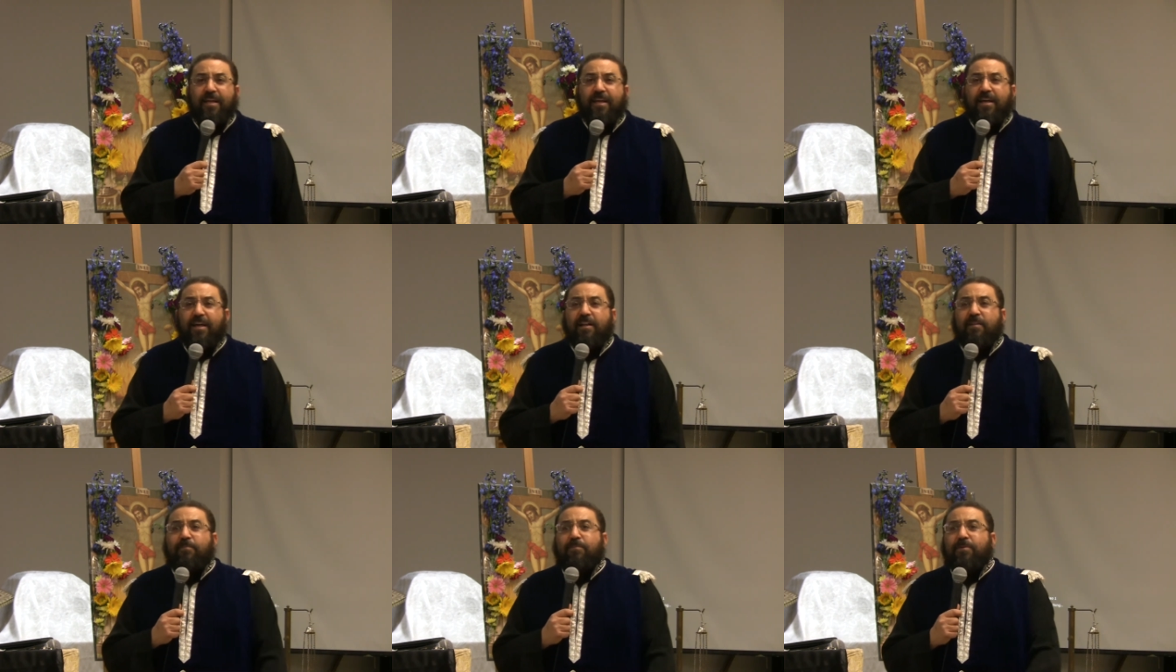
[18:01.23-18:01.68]

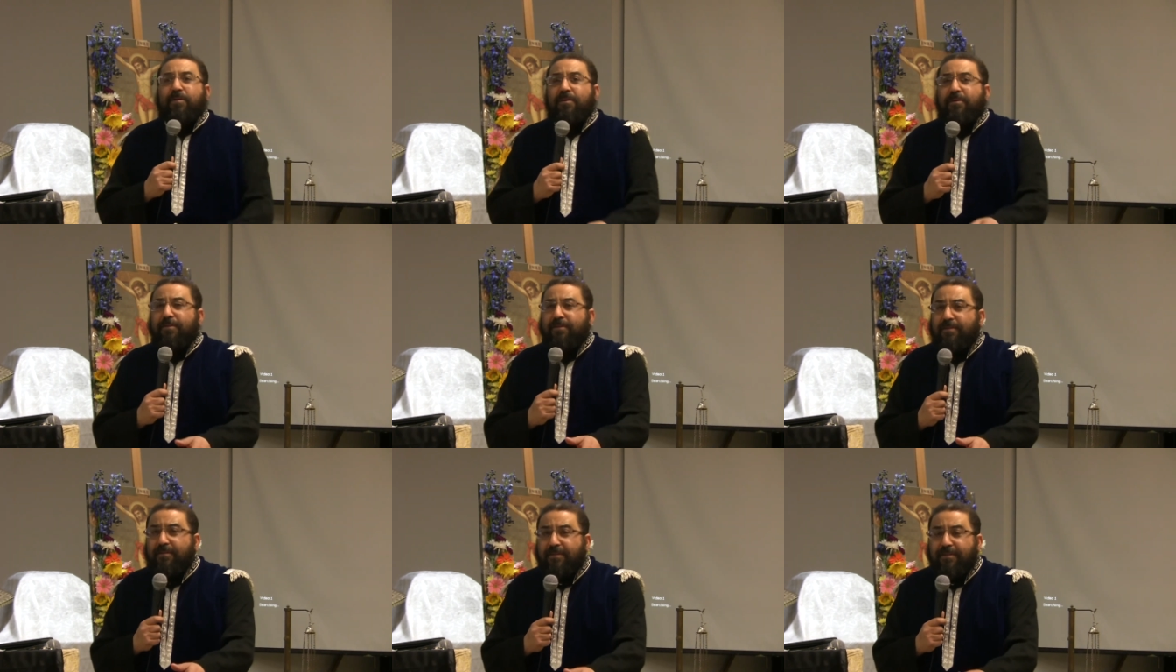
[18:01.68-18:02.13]
help
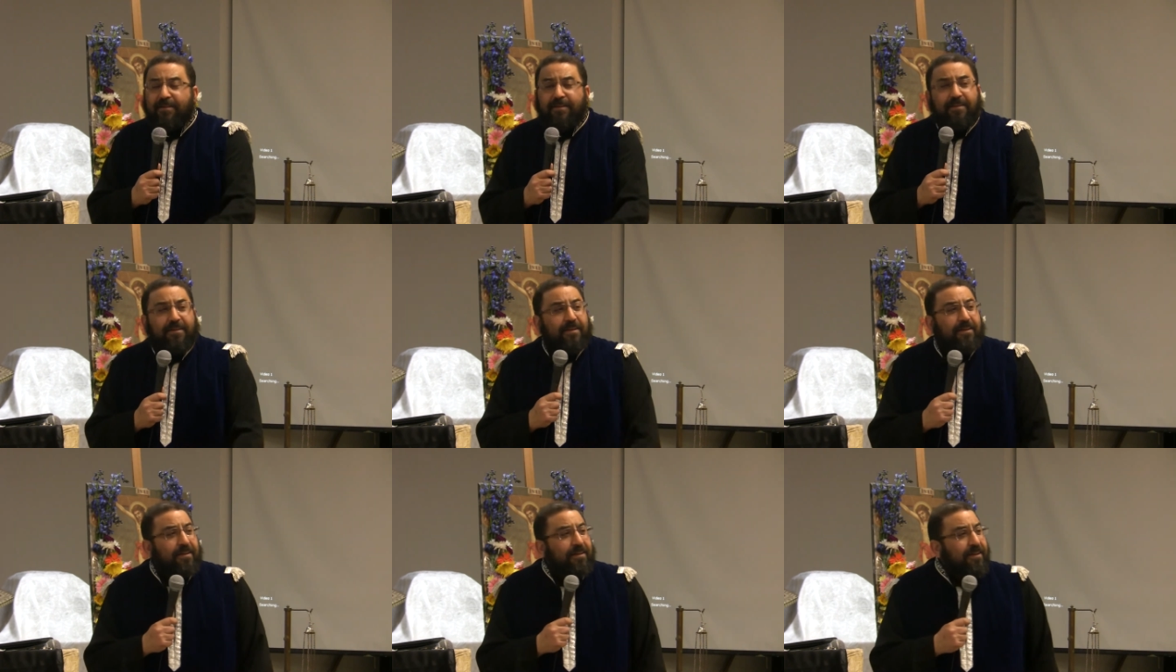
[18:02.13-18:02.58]
her
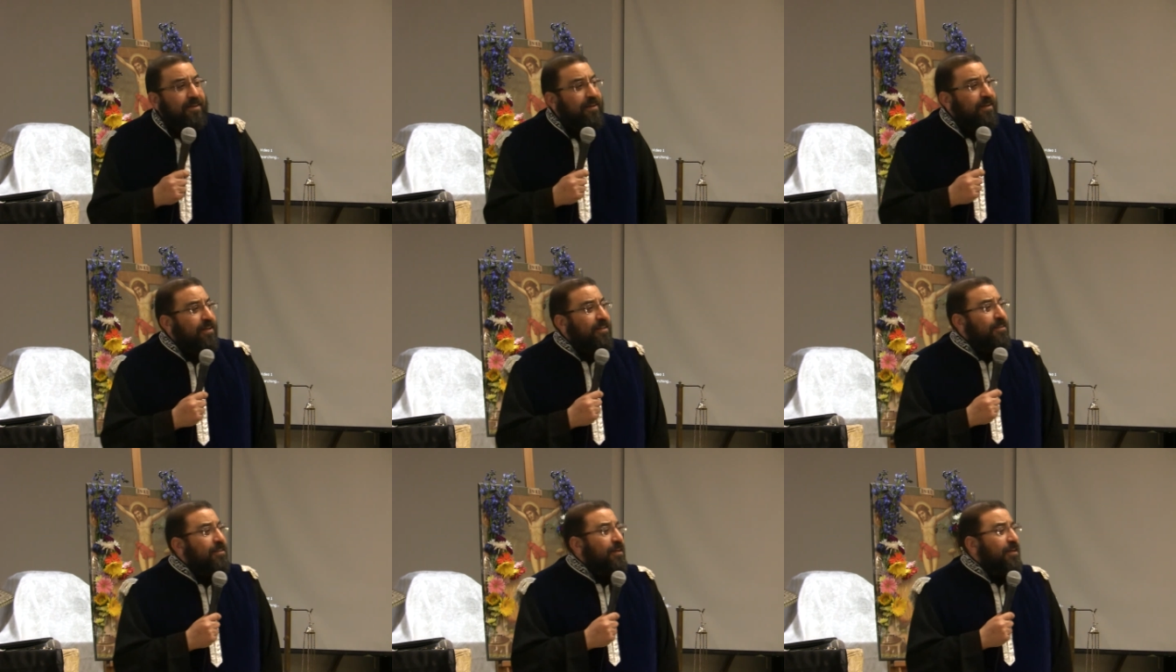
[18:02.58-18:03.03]

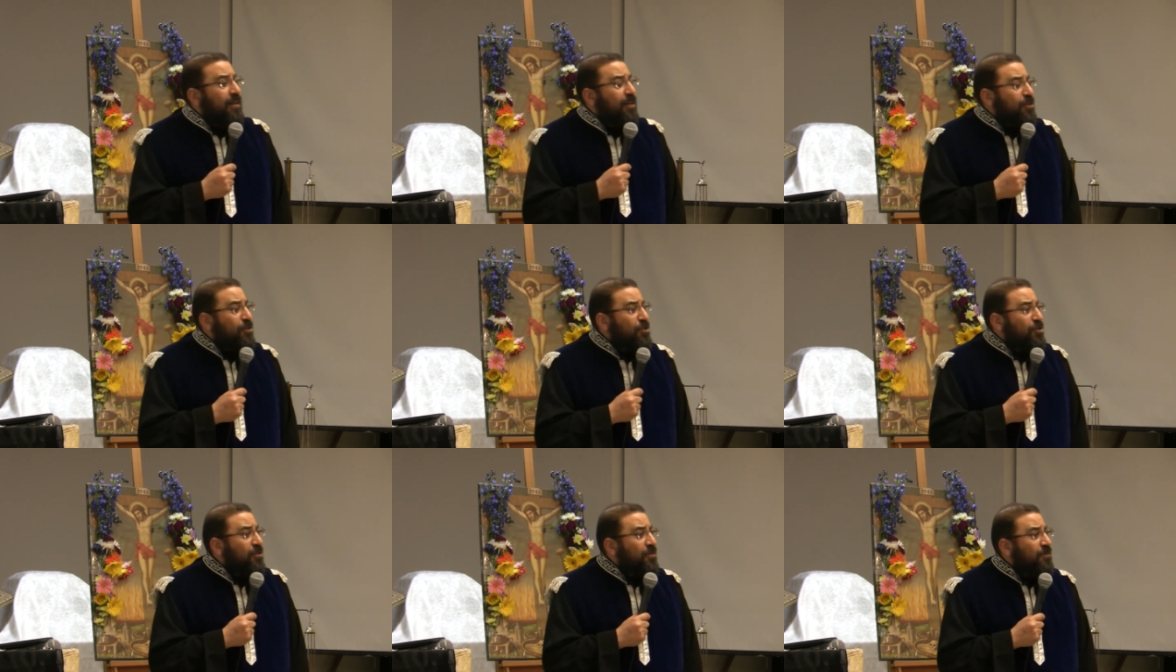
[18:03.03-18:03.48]
in the
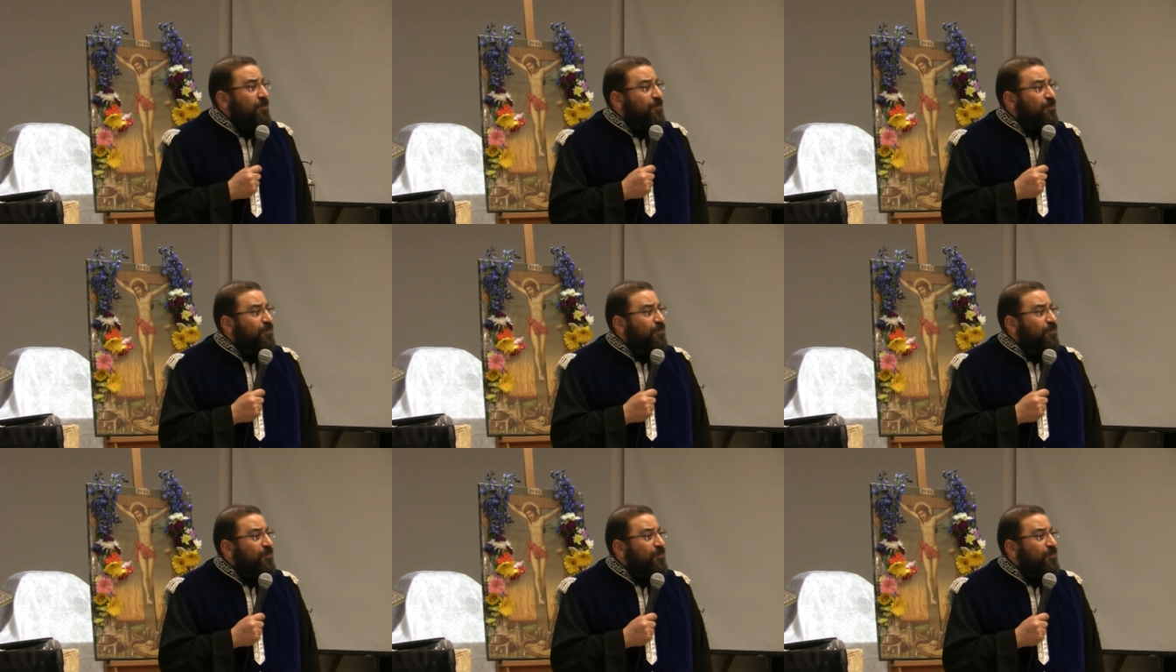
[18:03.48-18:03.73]
kitchen,